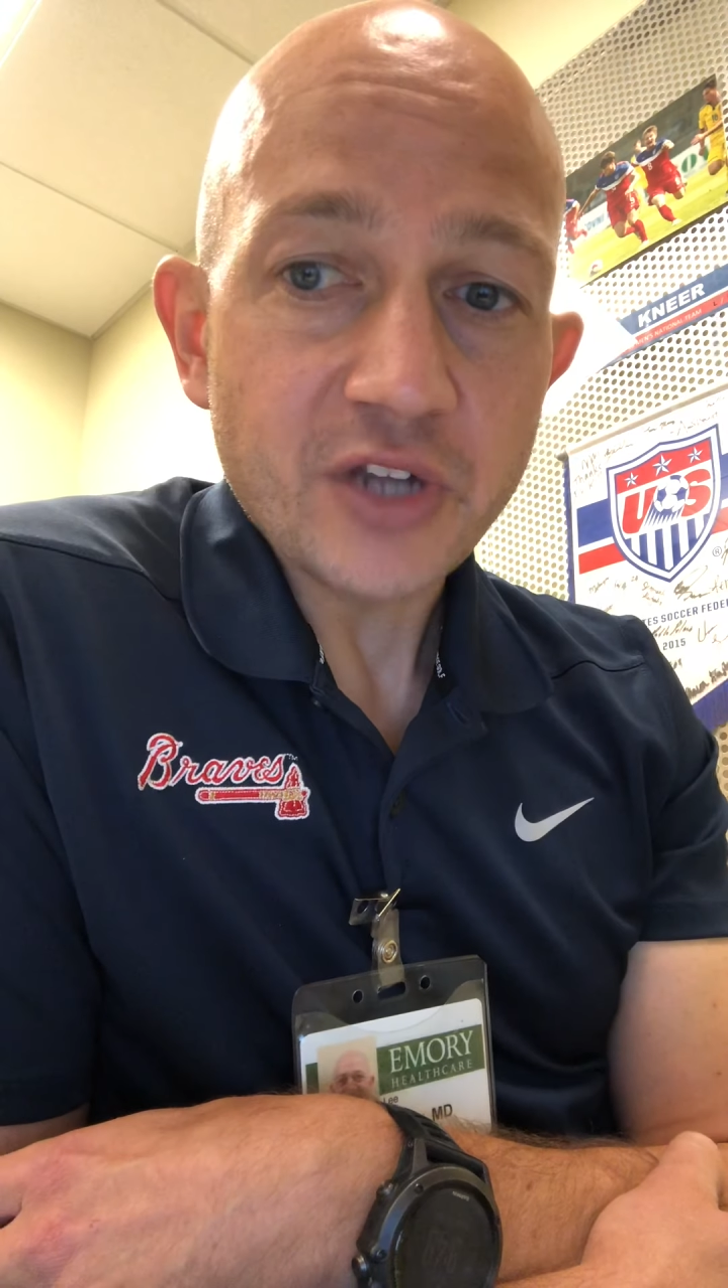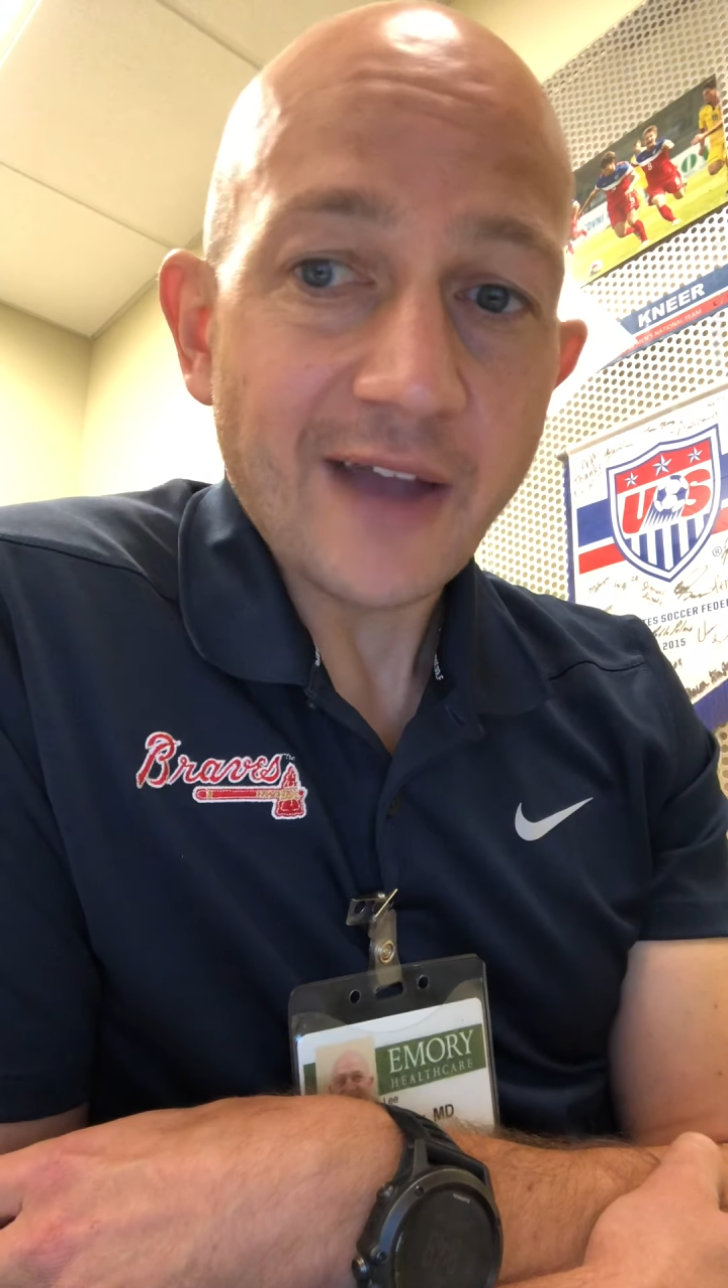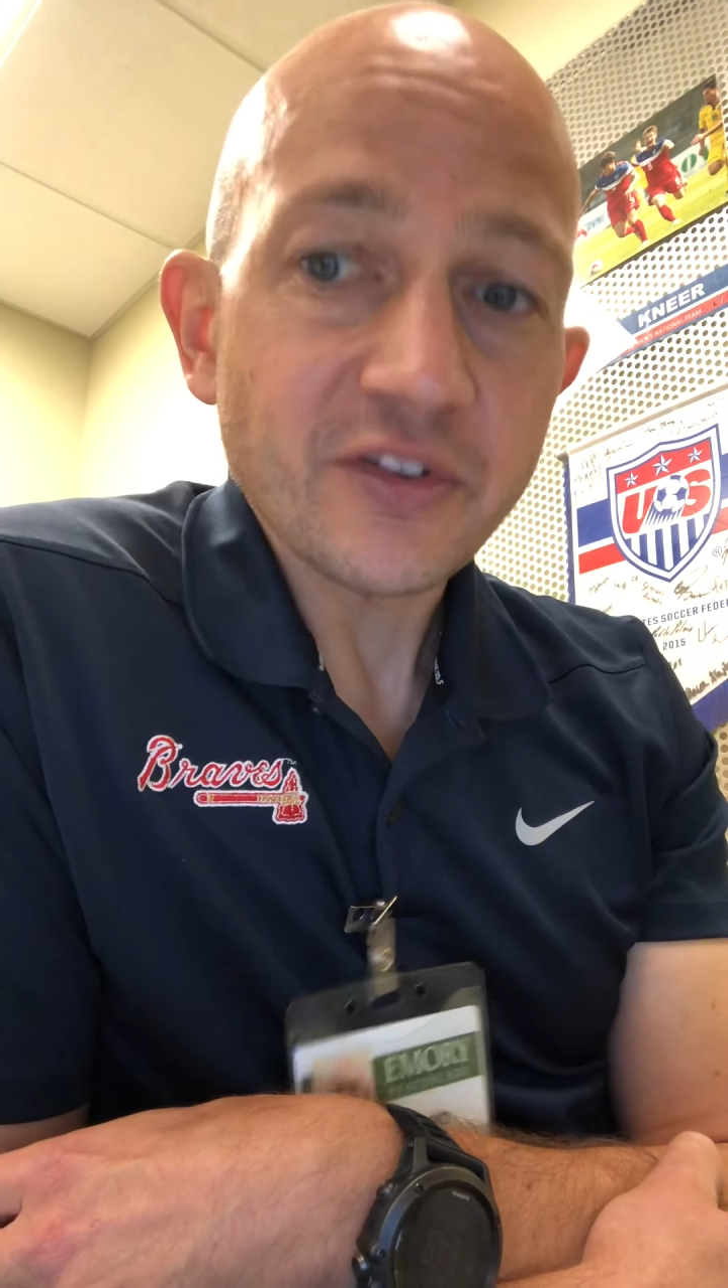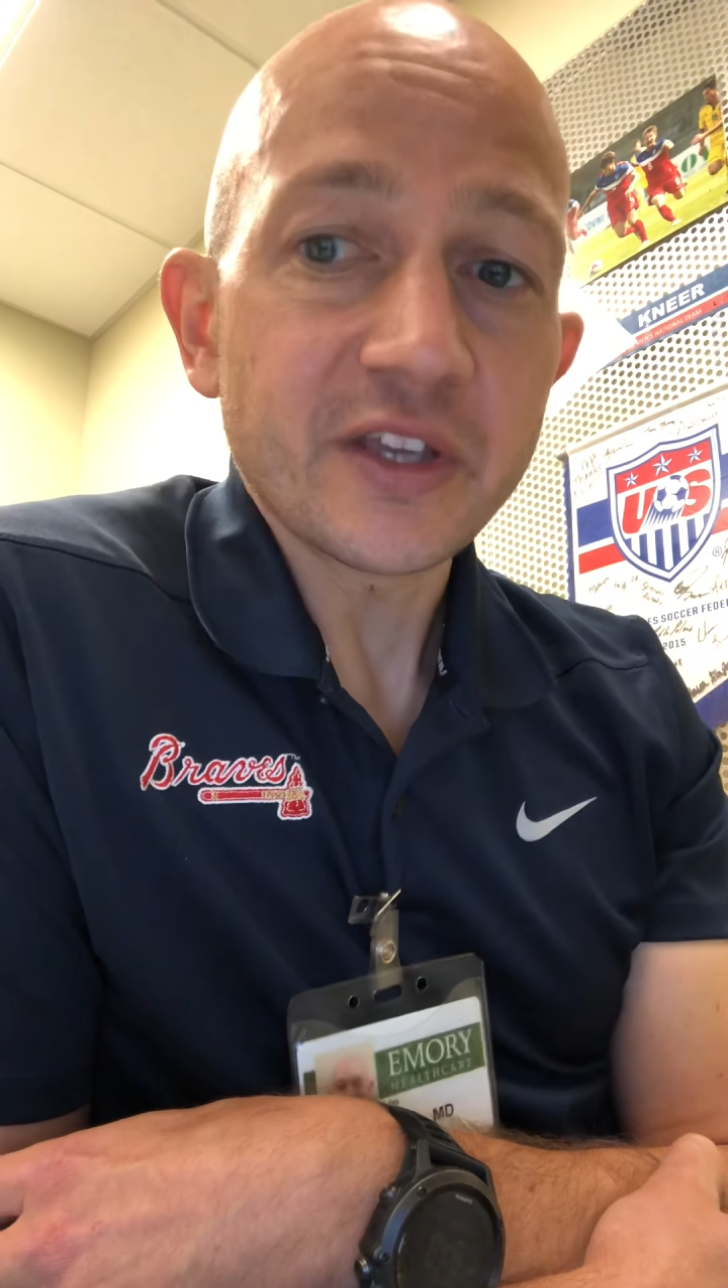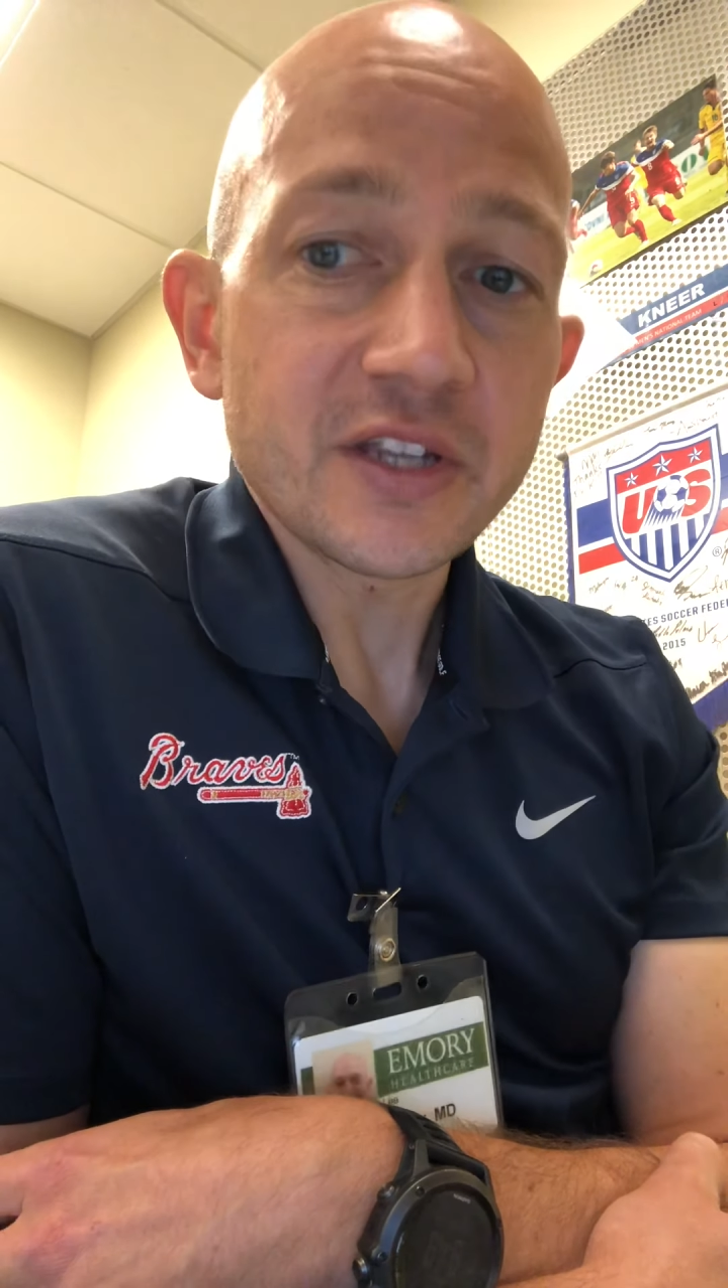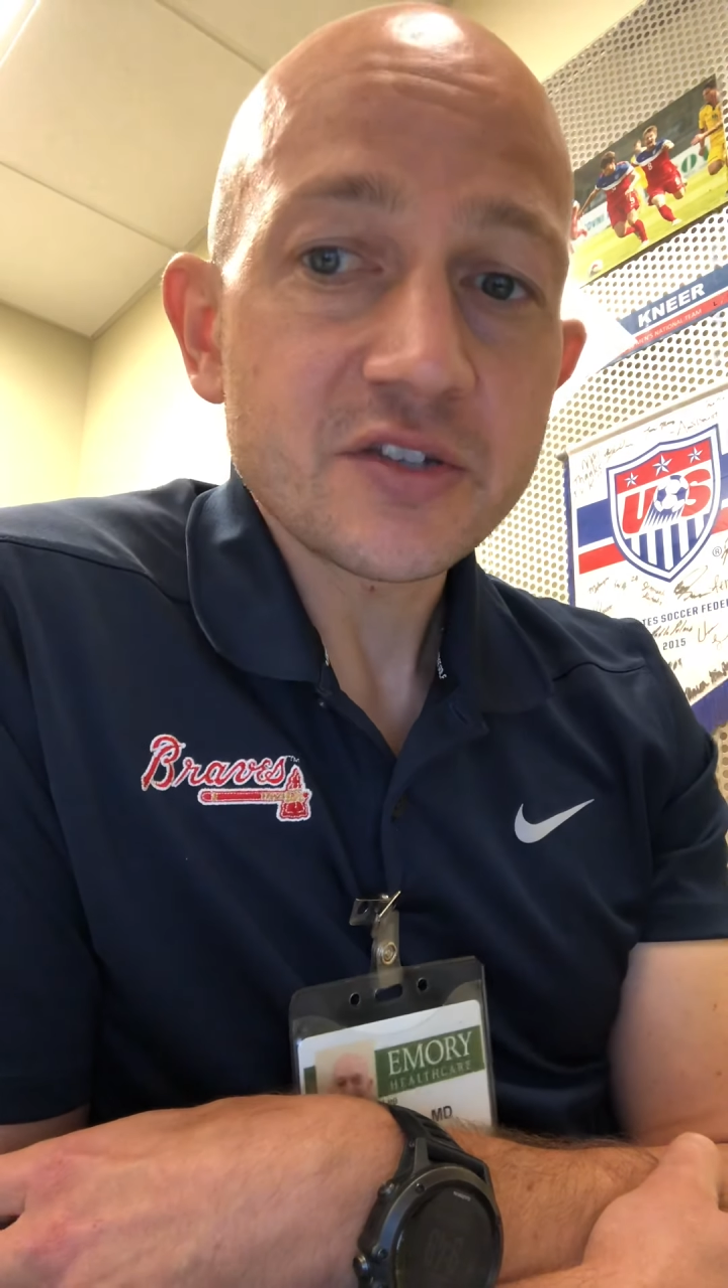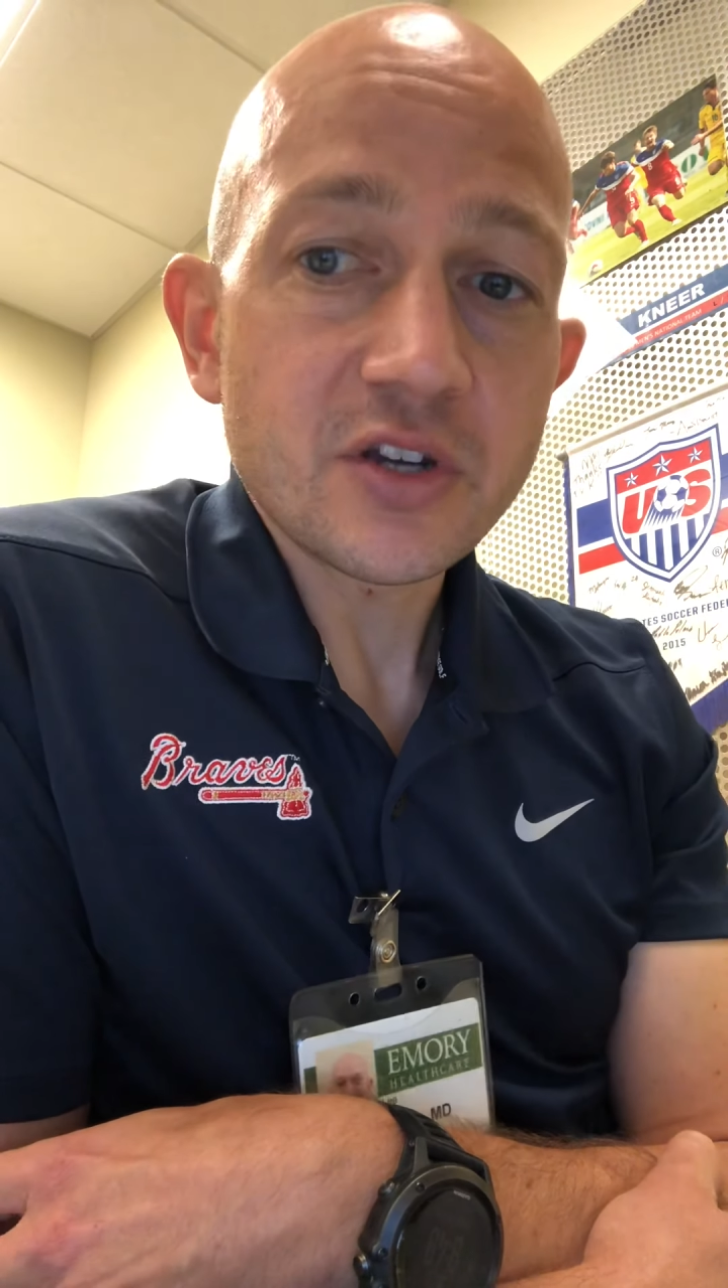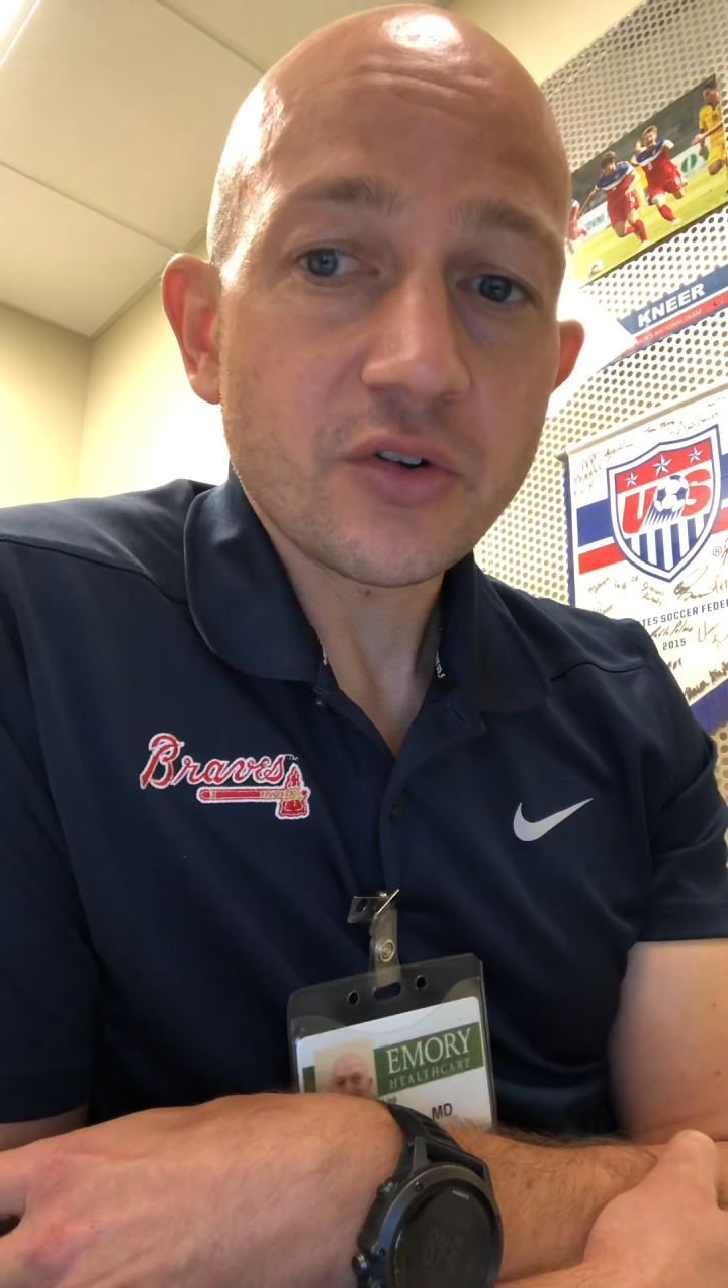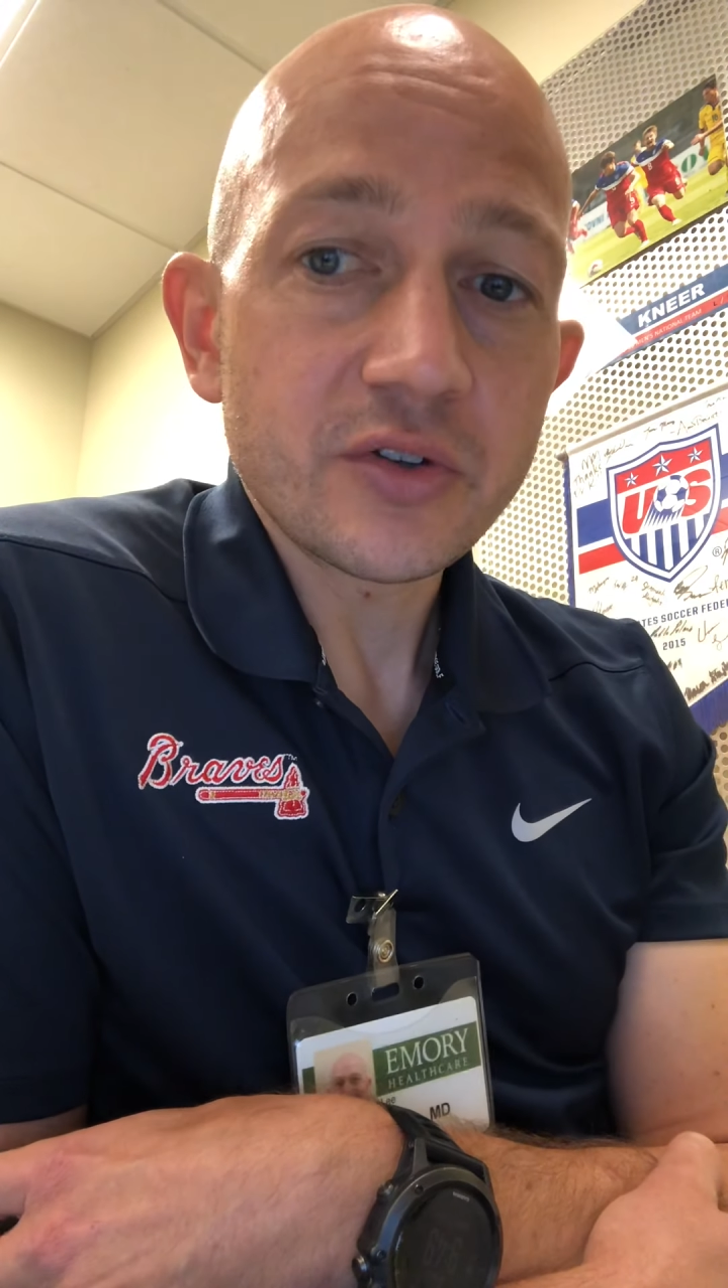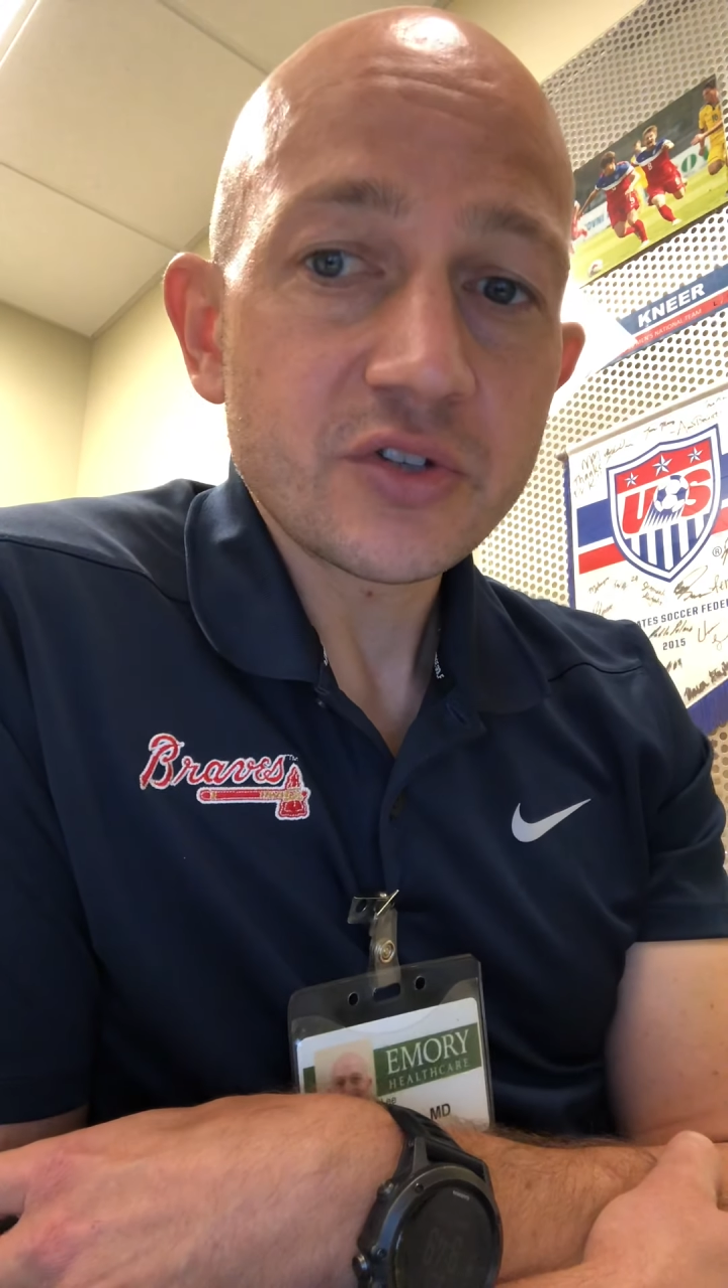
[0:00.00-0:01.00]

after they get a steroid